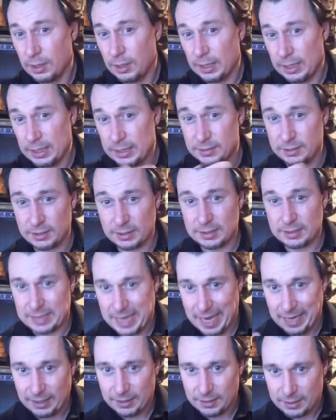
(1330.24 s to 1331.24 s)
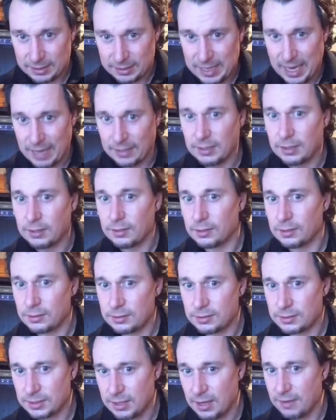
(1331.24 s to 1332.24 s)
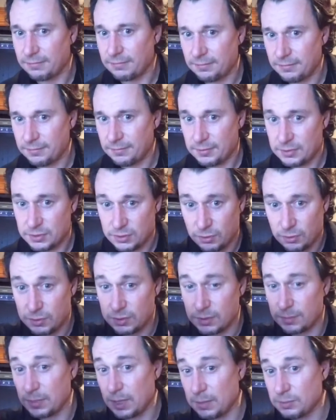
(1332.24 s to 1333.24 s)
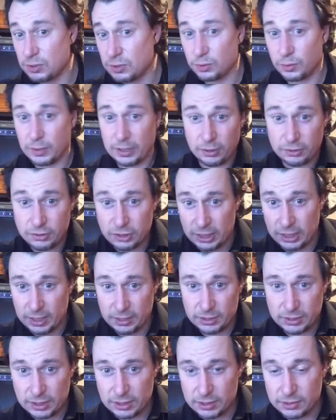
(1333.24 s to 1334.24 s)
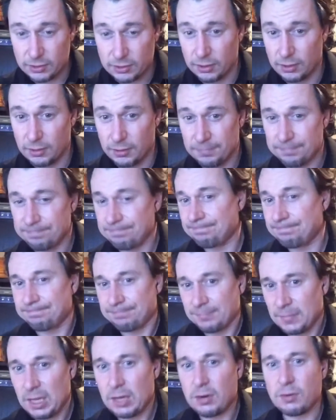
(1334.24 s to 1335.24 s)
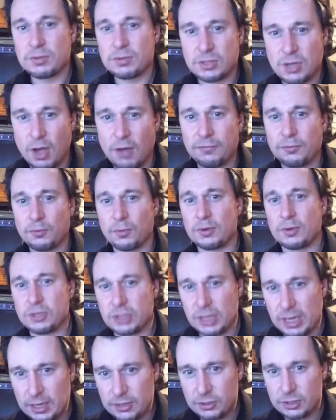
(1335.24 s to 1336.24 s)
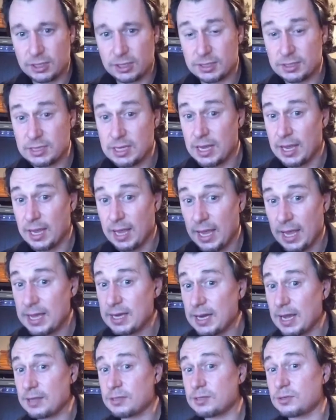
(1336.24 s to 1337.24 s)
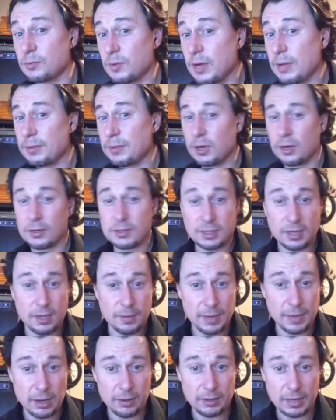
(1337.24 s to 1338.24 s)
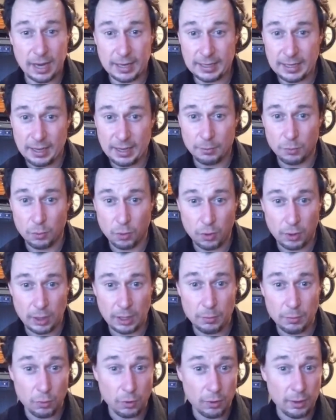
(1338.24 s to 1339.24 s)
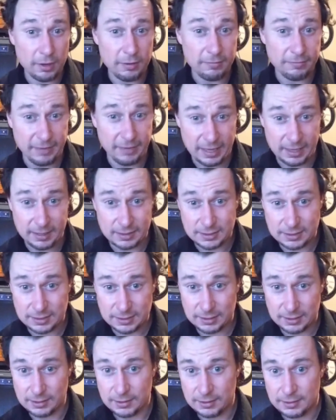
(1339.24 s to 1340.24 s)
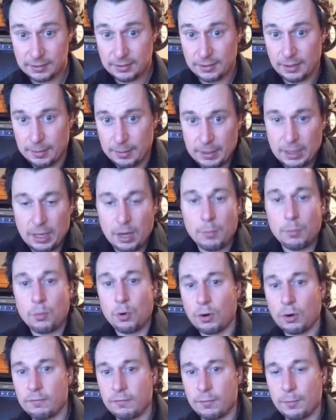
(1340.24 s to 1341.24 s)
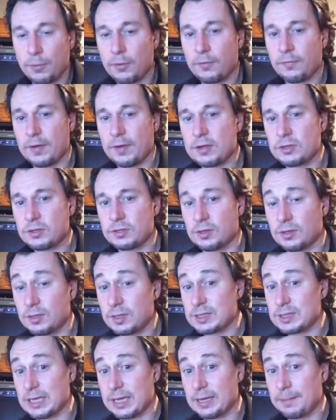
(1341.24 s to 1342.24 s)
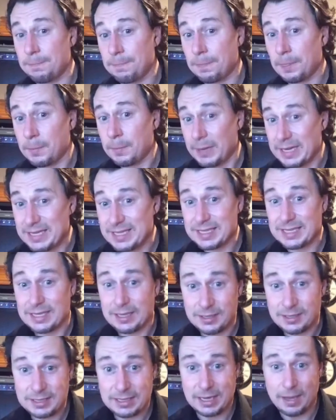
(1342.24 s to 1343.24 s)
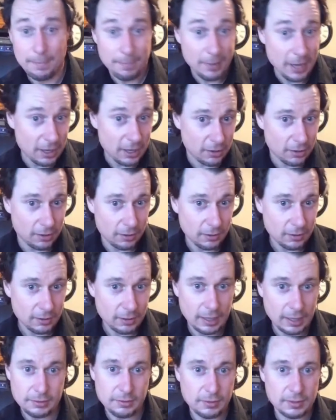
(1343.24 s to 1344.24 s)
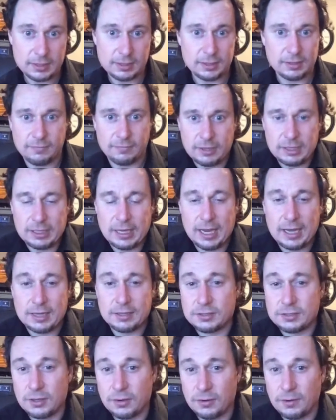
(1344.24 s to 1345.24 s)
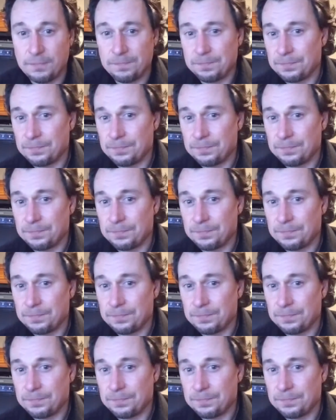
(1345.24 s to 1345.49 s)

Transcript: it's the technical stuff. So sometimes Twitter changes, or software changes, and as the webinars come out, I get more and more advanced. I become more of a professional because my skills get better. I do this every day, so